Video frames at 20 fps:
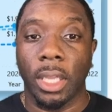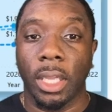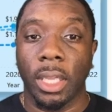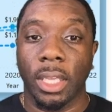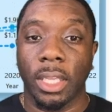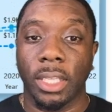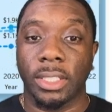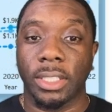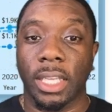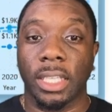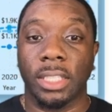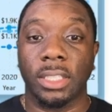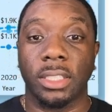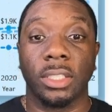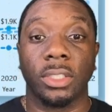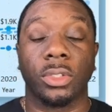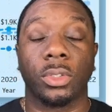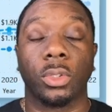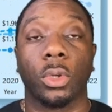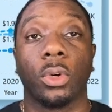is actually
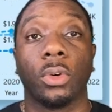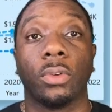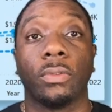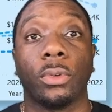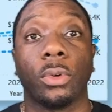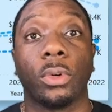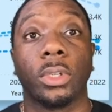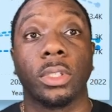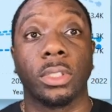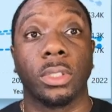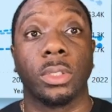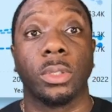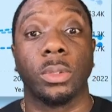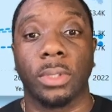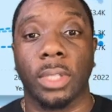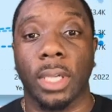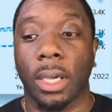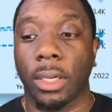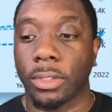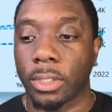sold for two
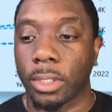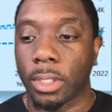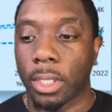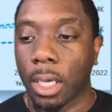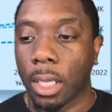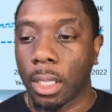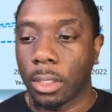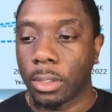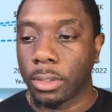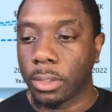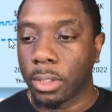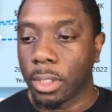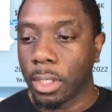thousand dollars.